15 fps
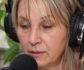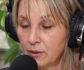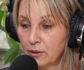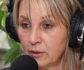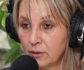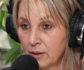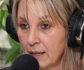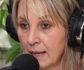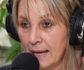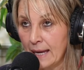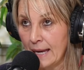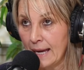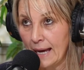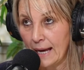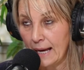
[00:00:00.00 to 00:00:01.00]
So
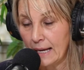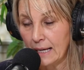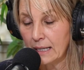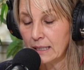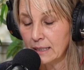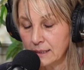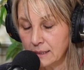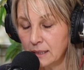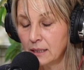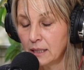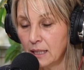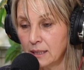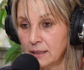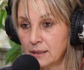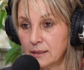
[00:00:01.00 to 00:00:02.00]
it's a
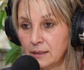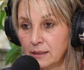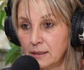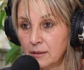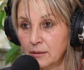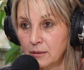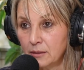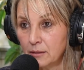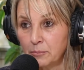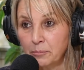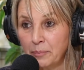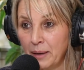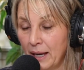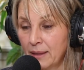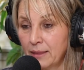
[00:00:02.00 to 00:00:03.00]
lot of
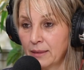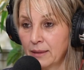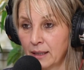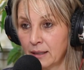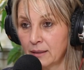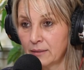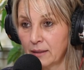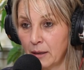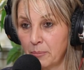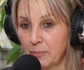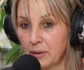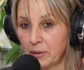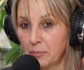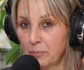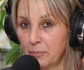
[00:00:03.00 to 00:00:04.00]
bad things
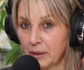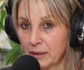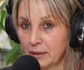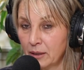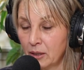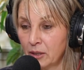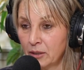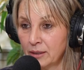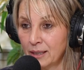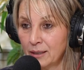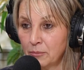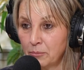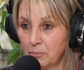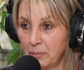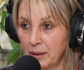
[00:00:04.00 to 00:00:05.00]
happen, but on
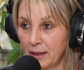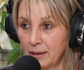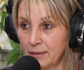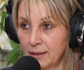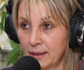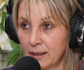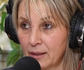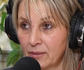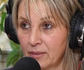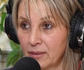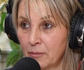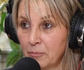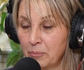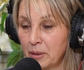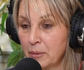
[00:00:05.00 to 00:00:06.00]
that bad things,
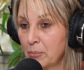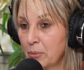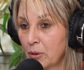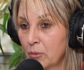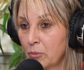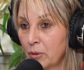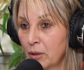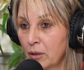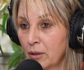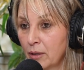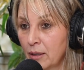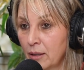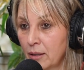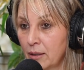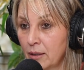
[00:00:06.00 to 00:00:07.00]
some people
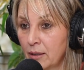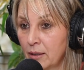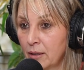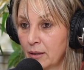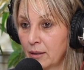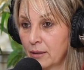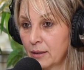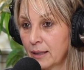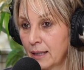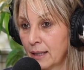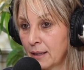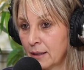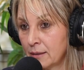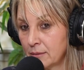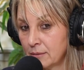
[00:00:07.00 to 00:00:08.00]

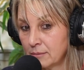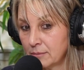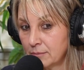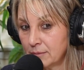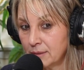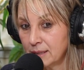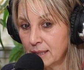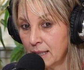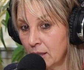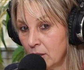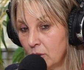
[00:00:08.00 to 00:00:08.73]
can say,